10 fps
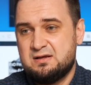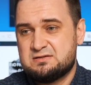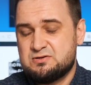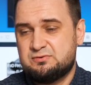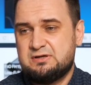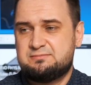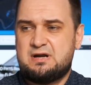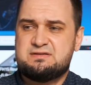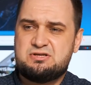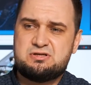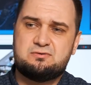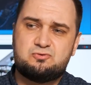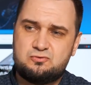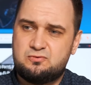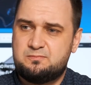So the transition
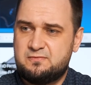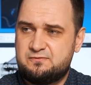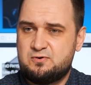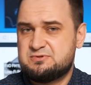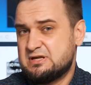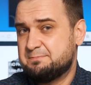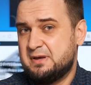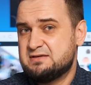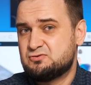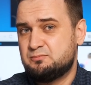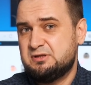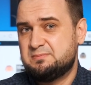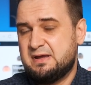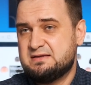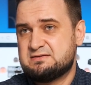from sub bass to
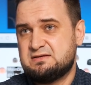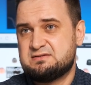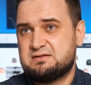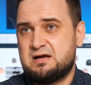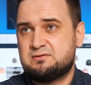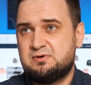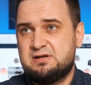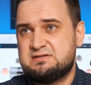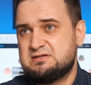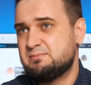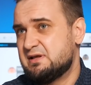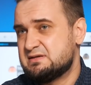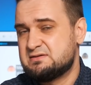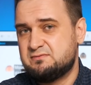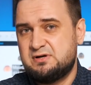mid bass is done really
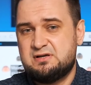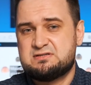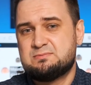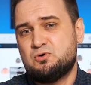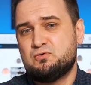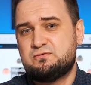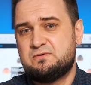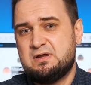seamless, really smooth.